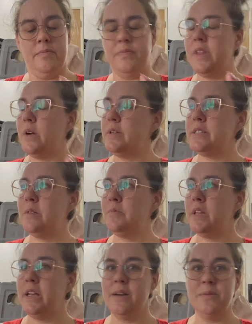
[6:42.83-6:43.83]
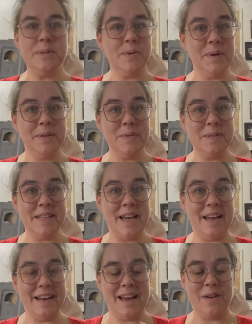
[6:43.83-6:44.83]
There was something I was going to
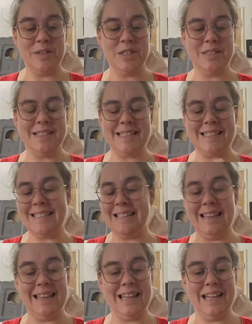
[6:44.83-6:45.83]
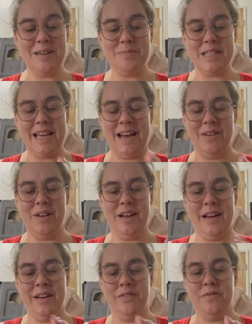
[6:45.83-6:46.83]
say and now it just slipped out
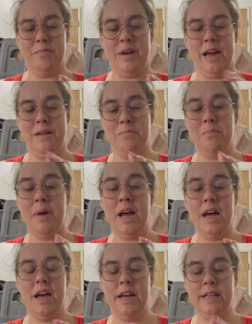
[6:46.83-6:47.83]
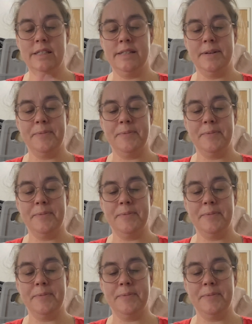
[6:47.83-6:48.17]
of my mind.